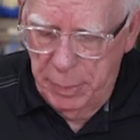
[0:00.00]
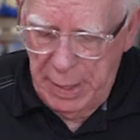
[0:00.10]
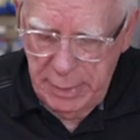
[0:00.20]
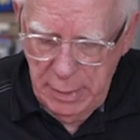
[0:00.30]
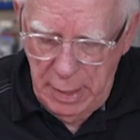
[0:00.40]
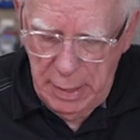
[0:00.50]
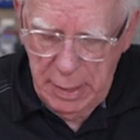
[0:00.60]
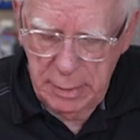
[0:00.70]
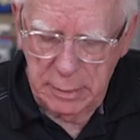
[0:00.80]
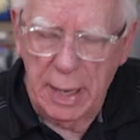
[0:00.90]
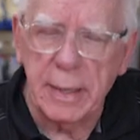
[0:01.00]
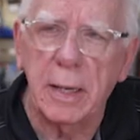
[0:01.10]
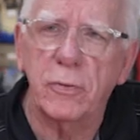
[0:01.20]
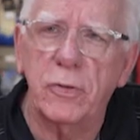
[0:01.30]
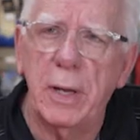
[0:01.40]
But uh, like
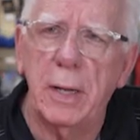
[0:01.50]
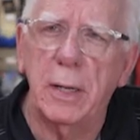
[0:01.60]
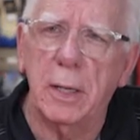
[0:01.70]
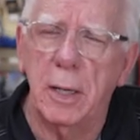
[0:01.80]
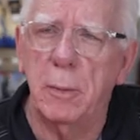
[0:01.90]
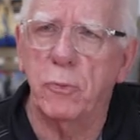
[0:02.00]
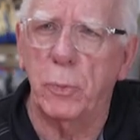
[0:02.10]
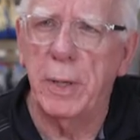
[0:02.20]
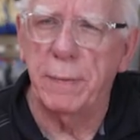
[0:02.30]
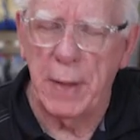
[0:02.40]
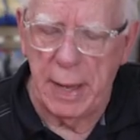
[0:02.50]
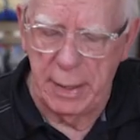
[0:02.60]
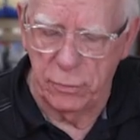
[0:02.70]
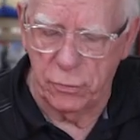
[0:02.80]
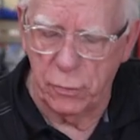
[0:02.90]
I said, it comes with
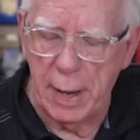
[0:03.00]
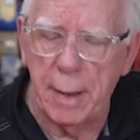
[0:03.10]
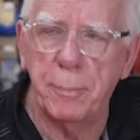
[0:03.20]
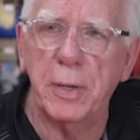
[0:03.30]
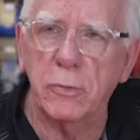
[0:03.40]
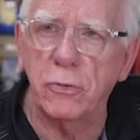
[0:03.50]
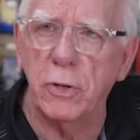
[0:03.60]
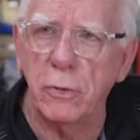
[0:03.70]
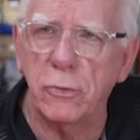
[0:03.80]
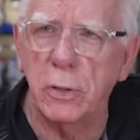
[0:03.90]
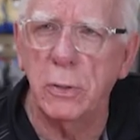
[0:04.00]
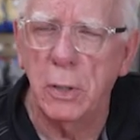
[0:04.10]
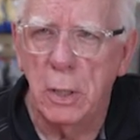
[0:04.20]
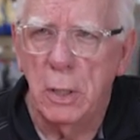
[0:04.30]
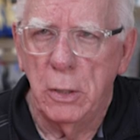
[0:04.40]
a strap extension
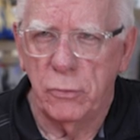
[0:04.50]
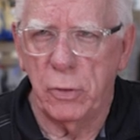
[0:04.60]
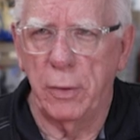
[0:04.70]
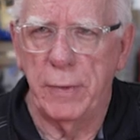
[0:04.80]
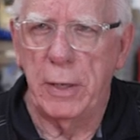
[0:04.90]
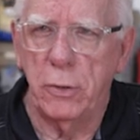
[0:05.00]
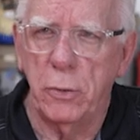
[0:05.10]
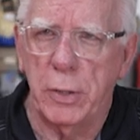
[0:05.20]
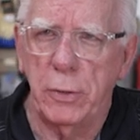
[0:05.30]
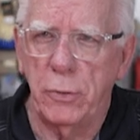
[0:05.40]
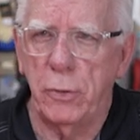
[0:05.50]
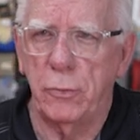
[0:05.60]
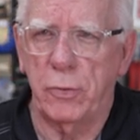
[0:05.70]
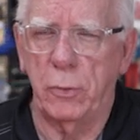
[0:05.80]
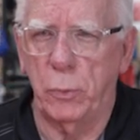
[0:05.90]
so that you can
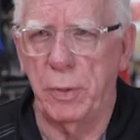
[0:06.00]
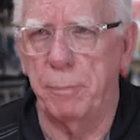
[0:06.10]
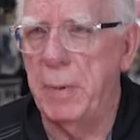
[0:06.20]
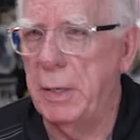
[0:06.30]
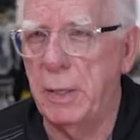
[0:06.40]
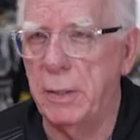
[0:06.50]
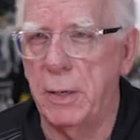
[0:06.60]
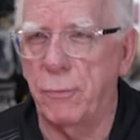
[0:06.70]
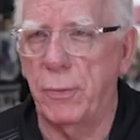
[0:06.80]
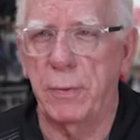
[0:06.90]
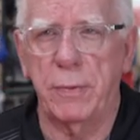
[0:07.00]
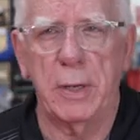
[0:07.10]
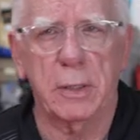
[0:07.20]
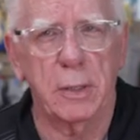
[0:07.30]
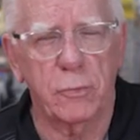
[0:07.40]
use it with many different
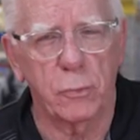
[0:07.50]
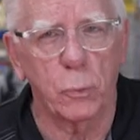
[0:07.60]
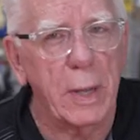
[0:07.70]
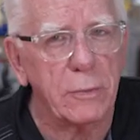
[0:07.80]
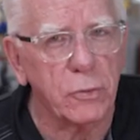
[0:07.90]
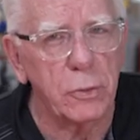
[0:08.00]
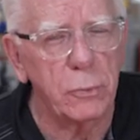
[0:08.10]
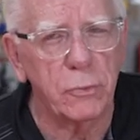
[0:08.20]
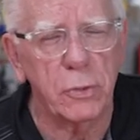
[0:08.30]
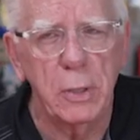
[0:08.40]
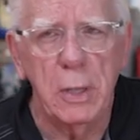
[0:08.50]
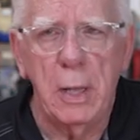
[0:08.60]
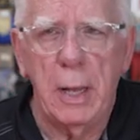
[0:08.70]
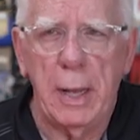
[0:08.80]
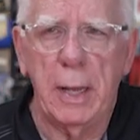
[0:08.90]
thickness wetsuits.
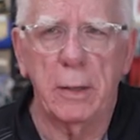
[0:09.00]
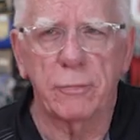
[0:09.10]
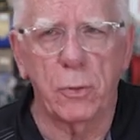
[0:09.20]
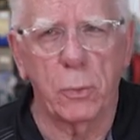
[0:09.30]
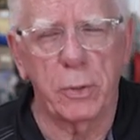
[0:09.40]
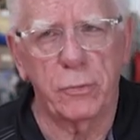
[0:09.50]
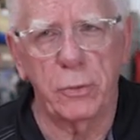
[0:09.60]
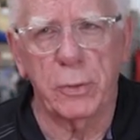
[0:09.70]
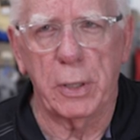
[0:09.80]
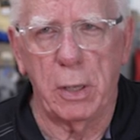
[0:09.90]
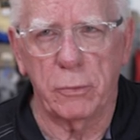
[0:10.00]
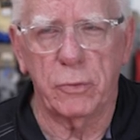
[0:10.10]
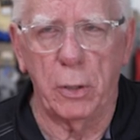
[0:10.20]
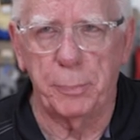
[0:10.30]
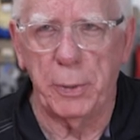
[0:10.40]
And of course, you can
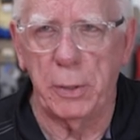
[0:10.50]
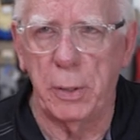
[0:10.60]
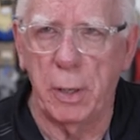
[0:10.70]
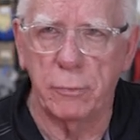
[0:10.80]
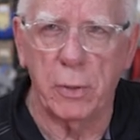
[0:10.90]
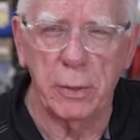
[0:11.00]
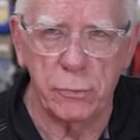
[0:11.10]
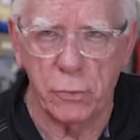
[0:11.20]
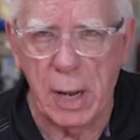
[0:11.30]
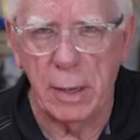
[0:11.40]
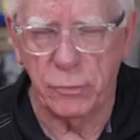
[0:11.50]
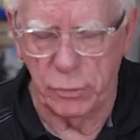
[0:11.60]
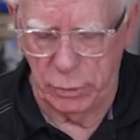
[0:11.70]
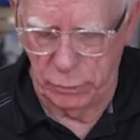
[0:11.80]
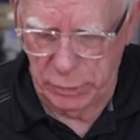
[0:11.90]
also put it over a dry
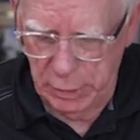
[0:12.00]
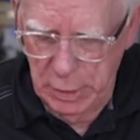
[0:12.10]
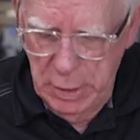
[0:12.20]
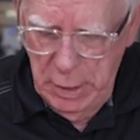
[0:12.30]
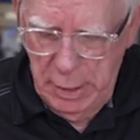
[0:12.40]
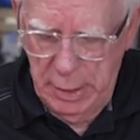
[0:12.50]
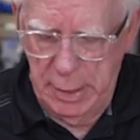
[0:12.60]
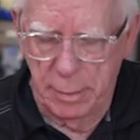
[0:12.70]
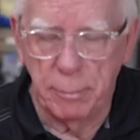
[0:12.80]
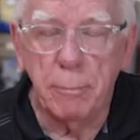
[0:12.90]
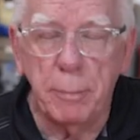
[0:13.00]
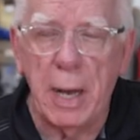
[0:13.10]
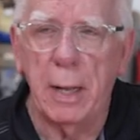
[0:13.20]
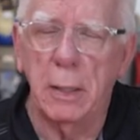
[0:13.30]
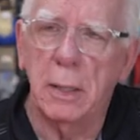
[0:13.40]
suit. Um,
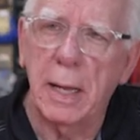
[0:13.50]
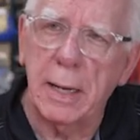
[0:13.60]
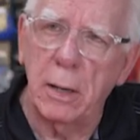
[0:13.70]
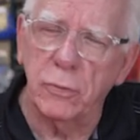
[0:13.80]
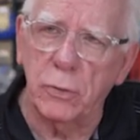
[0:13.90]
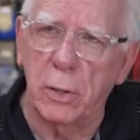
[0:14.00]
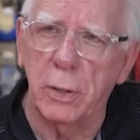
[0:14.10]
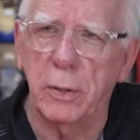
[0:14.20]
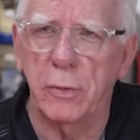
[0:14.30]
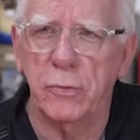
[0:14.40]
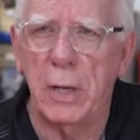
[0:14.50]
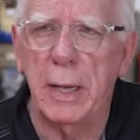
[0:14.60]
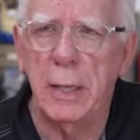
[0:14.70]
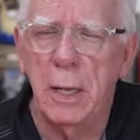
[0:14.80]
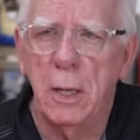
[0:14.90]
but like I started to
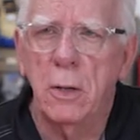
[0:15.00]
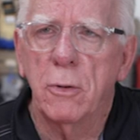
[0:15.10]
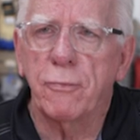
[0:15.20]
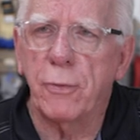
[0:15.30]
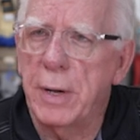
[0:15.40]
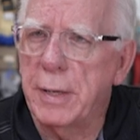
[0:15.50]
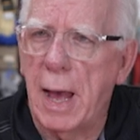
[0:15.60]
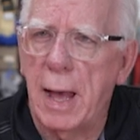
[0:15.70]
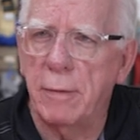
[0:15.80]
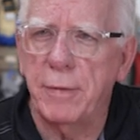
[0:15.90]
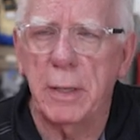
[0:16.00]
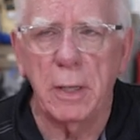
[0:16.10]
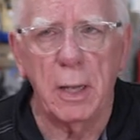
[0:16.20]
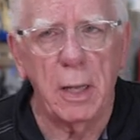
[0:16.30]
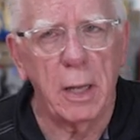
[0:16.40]
say, Free
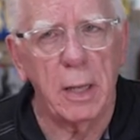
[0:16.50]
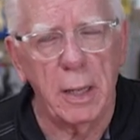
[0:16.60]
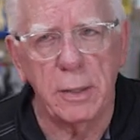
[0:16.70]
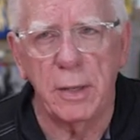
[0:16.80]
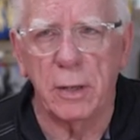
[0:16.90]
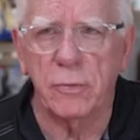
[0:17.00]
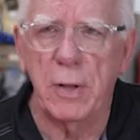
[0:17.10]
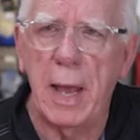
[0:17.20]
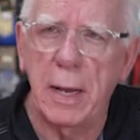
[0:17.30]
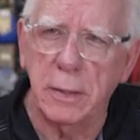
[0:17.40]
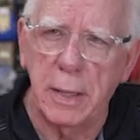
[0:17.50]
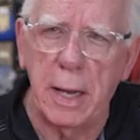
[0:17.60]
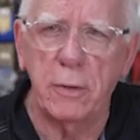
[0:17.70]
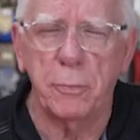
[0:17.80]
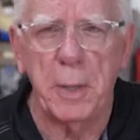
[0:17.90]
diving, uh, it does that.
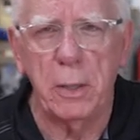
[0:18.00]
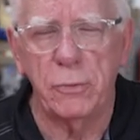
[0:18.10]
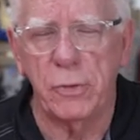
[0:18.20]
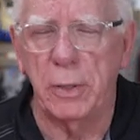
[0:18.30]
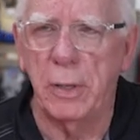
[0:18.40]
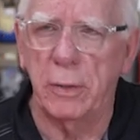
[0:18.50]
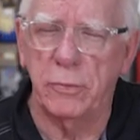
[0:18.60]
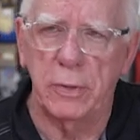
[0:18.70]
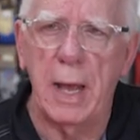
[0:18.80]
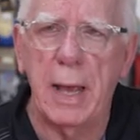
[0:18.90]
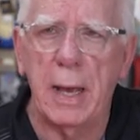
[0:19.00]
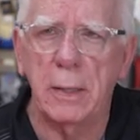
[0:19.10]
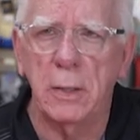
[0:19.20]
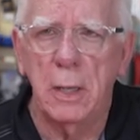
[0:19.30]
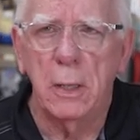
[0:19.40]
Gauge mode, it does
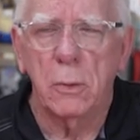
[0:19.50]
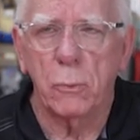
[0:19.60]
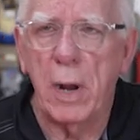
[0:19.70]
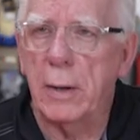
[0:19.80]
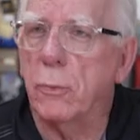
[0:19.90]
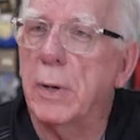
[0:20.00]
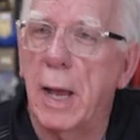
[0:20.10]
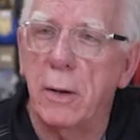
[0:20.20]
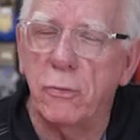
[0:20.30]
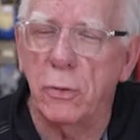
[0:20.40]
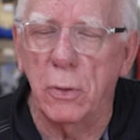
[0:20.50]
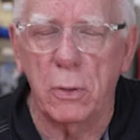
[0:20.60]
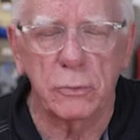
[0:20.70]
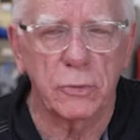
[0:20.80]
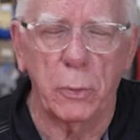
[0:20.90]
that.
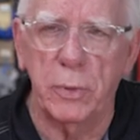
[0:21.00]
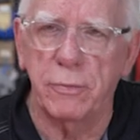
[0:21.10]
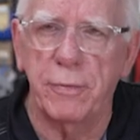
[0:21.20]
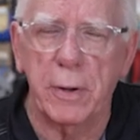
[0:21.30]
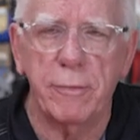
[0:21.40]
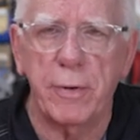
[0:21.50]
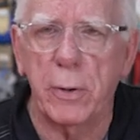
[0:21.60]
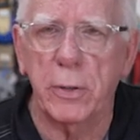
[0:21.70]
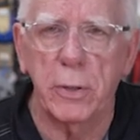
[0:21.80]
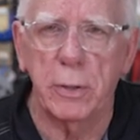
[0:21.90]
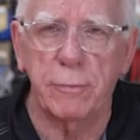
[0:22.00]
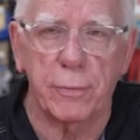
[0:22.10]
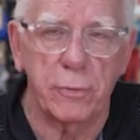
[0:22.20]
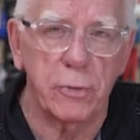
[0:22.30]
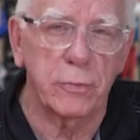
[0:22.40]
Recreational, so it's very, very good
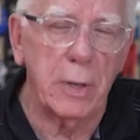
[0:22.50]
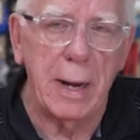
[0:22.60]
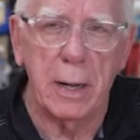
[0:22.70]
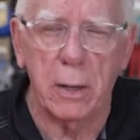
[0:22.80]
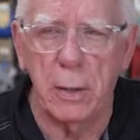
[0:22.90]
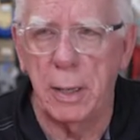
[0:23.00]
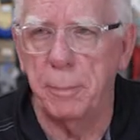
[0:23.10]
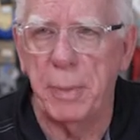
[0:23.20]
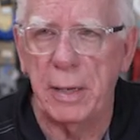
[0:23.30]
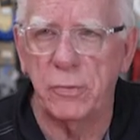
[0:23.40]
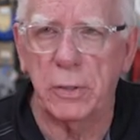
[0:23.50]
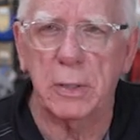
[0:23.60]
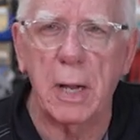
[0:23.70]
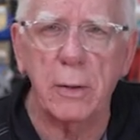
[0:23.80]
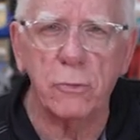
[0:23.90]
for just air and basic
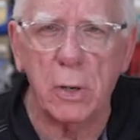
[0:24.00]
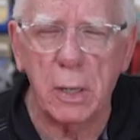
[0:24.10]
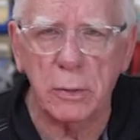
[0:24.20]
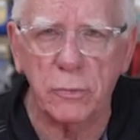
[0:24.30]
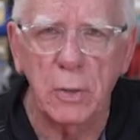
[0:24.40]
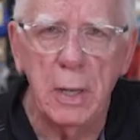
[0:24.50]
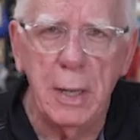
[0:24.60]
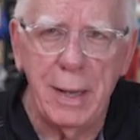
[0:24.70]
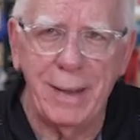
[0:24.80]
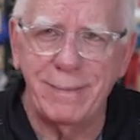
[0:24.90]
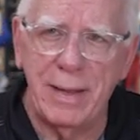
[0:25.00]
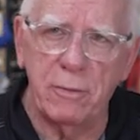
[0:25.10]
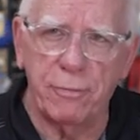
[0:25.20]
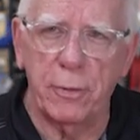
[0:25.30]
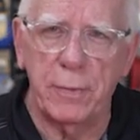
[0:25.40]
nitrox. And
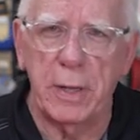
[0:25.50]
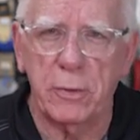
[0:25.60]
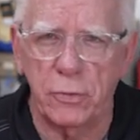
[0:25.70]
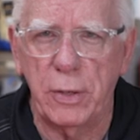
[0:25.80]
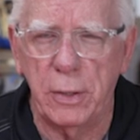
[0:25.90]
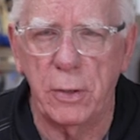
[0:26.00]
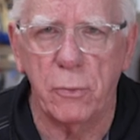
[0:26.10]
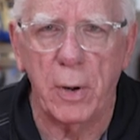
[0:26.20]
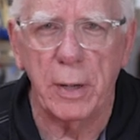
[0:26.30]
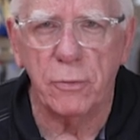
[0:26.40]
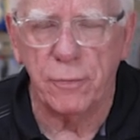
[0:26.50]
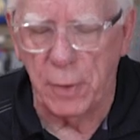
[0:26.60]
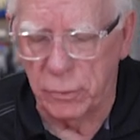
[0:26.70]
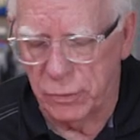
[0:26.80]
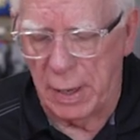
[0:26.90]
then for the extended range
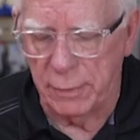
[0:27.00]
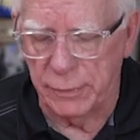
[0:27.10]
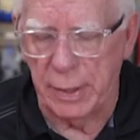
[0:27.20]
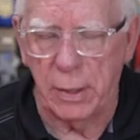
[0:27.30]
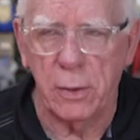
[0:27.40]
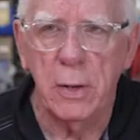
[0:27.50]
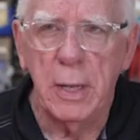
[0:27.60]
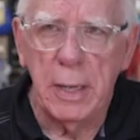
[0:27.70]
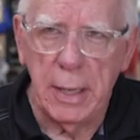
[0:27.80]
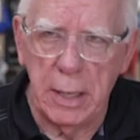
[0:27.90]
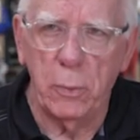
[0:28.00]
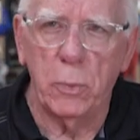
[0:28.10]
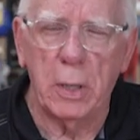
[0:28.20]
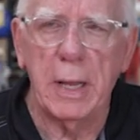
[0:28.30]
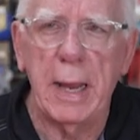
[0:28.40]
folks out there, it
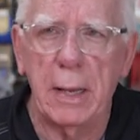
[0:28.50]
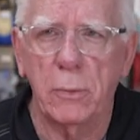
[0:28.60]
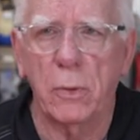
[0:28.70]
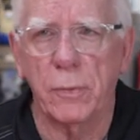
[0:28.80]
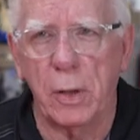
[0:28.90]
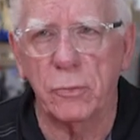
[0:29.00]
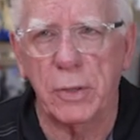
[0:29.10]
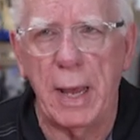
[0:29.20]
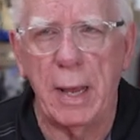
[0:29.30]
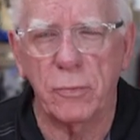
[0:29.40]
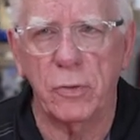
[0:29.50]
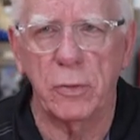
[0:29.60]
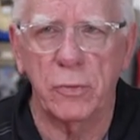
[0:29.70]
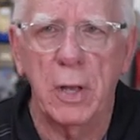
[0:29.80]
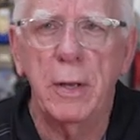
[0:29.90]
will handle those
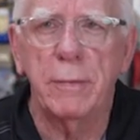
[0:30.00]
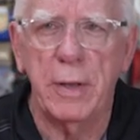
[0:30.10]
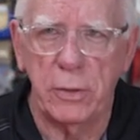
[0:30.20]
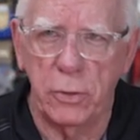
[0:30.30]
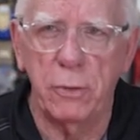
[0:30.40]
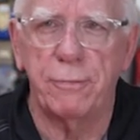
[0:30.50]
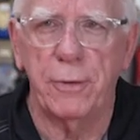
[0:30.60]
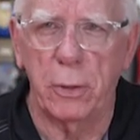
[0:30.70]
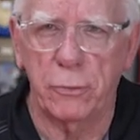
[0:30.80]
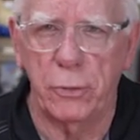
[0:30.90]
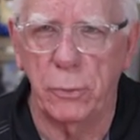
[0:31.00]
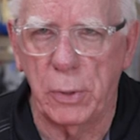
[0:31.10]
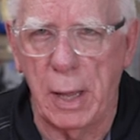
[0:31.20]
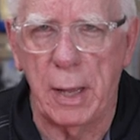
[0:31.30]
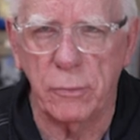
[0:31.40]
gases that you folks
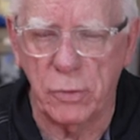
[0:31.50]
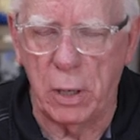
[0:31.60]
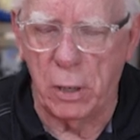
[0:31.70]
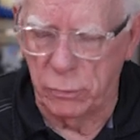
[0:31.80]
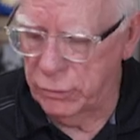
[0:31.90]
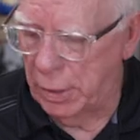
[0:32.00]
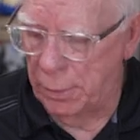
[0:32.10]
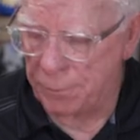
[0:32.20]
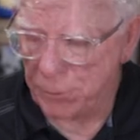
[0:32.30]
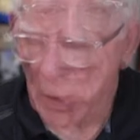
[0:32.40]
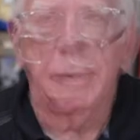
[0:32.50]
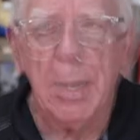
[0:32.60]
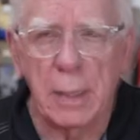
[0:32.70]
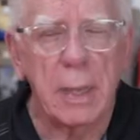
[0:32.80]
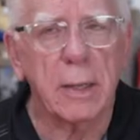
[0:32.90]
utilize also.
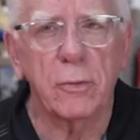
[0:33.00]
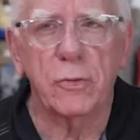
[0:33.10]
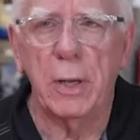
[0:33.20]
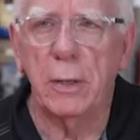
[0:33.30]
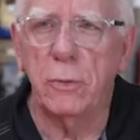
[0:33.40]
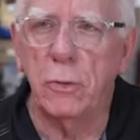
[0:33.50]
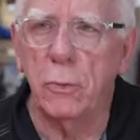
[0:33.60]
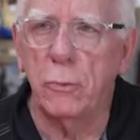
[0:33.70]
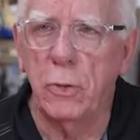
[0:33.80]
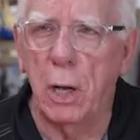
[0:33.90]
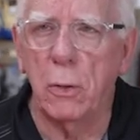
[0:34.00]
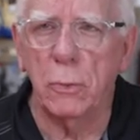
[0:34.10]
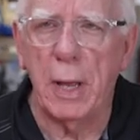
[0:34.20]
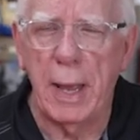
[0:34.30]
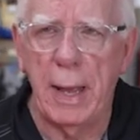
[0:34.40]
Now, like I said, you
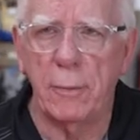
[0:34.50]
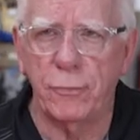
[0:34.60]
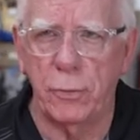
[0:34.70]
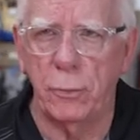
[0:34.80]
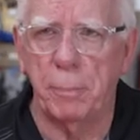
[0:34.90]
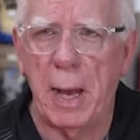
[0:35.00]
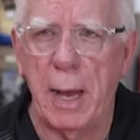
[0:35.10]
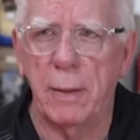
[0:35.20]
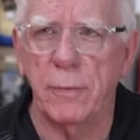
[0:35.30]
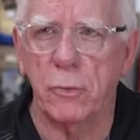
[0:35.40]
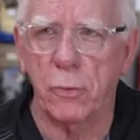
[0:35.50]
don't have to buy the